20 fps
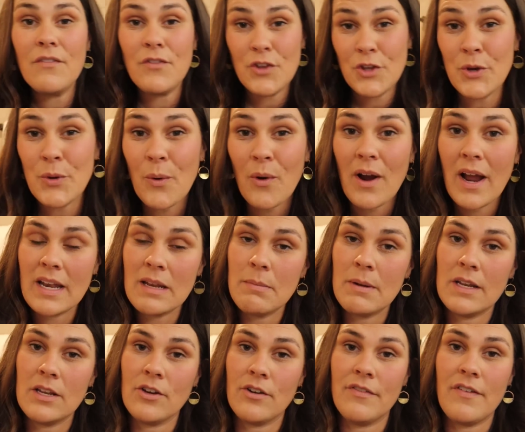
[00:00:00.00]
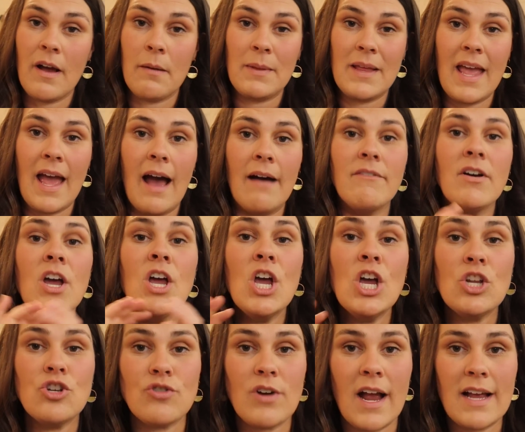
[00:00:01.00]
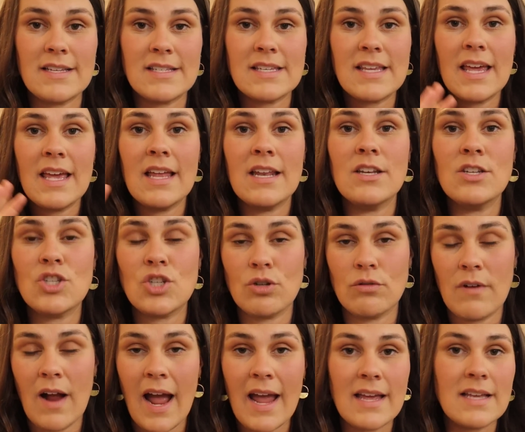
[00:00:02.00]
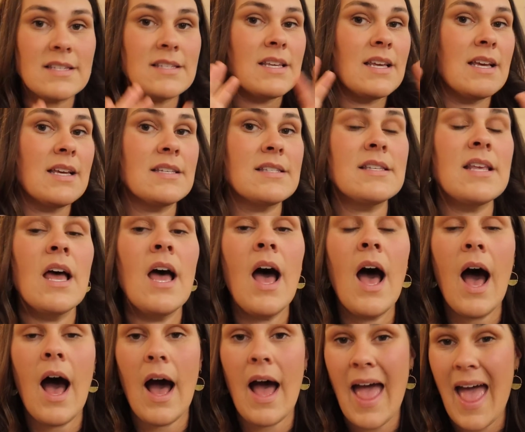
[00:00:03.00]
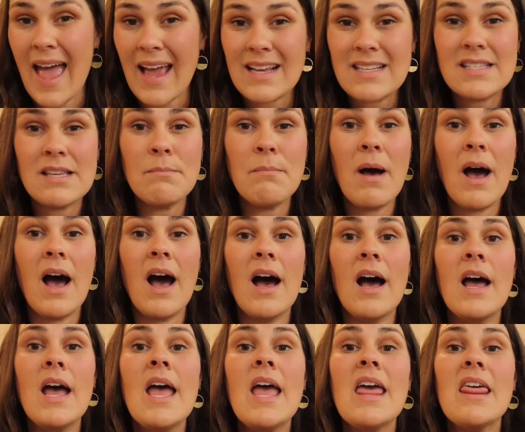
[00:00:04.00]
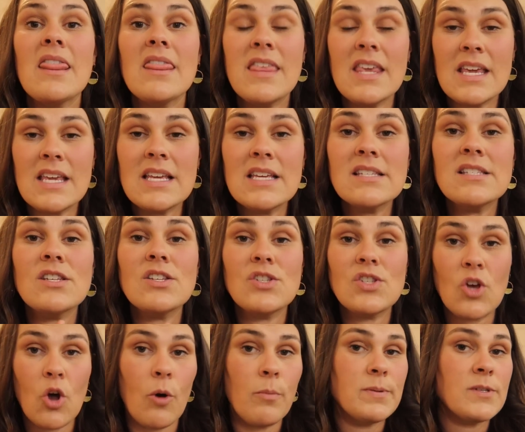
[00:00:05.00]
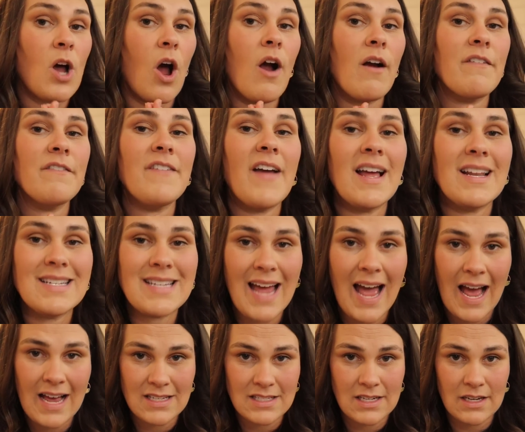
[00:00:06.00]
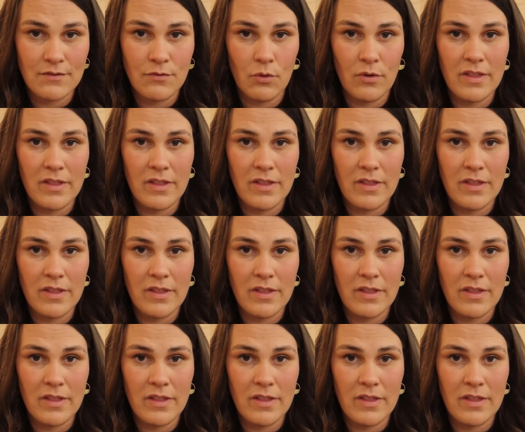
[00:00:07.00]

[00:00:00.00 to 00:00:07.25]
If you or anybody in your family have dry skin, psoriasis, uh, eczema, these soaps are fantastic